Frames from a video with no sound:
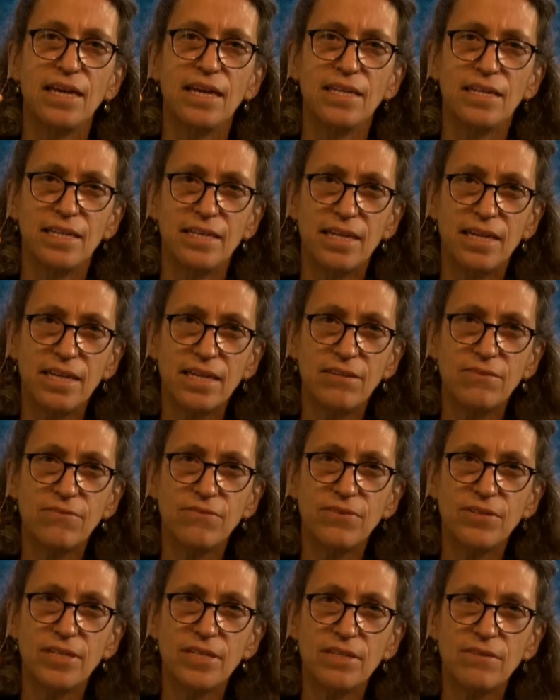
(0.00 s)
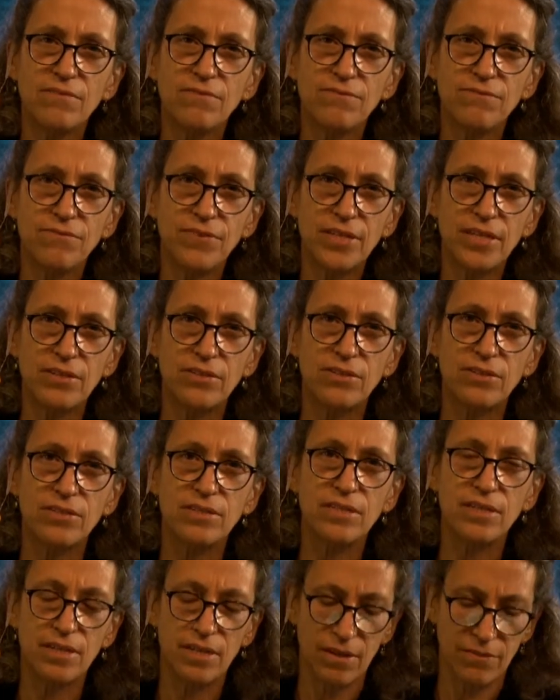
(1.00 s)
in an infinite
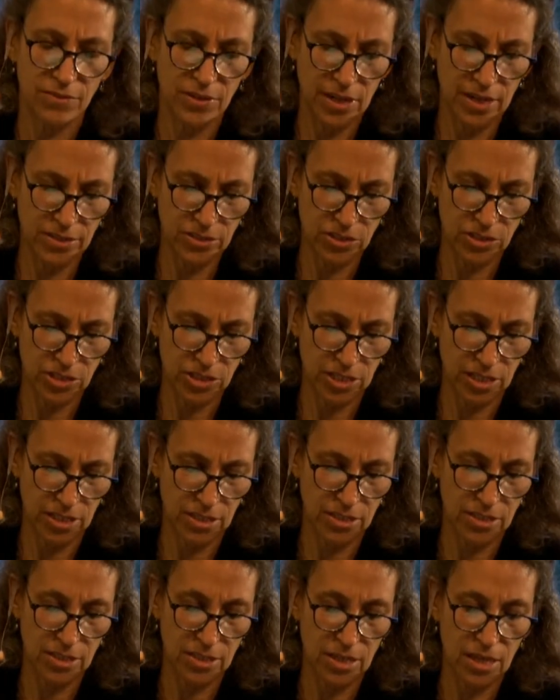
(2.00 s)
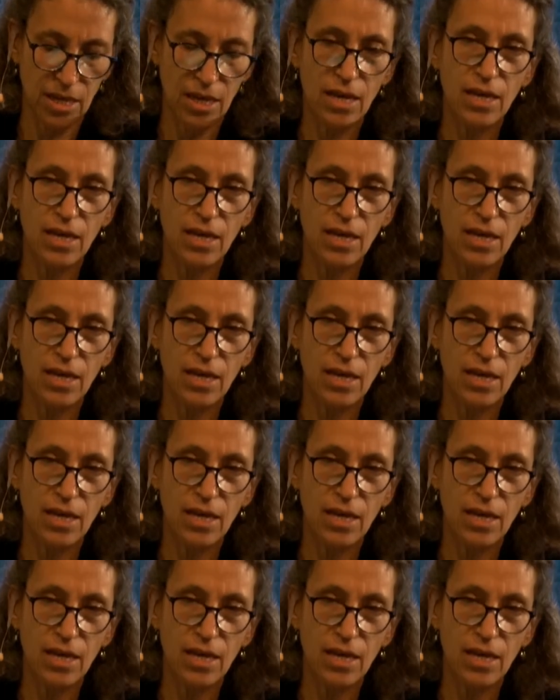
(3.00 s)
field of consciousness.